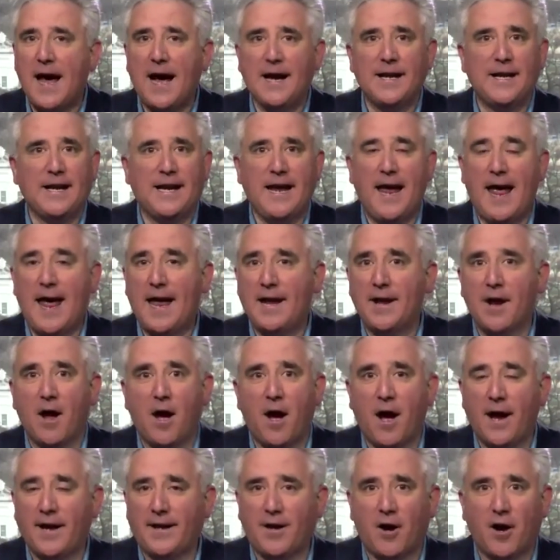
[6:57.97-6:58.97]
And again,
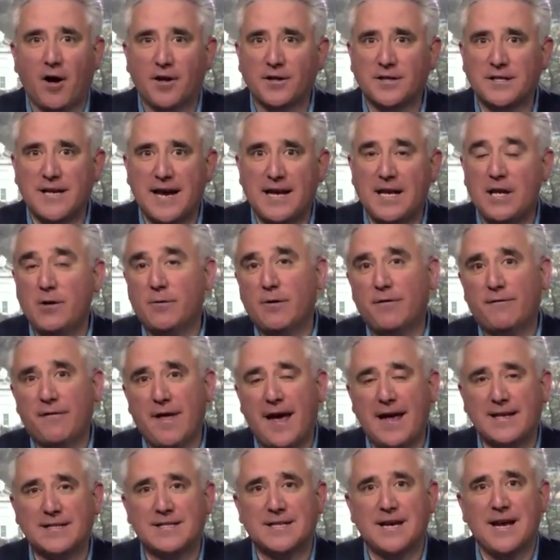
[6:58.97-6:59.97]
I can't tell you if
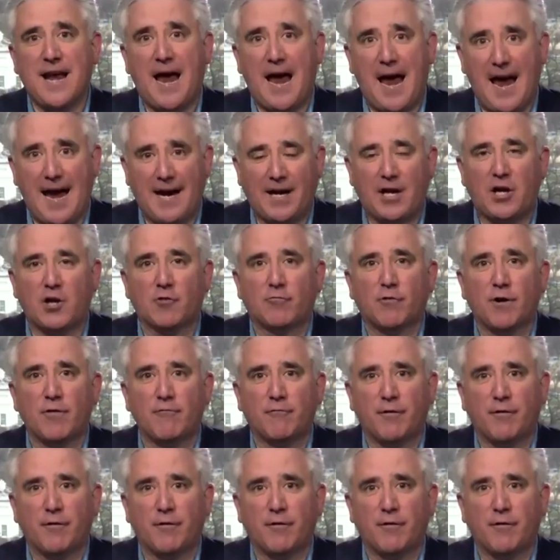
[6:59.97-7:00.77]
that's an accurate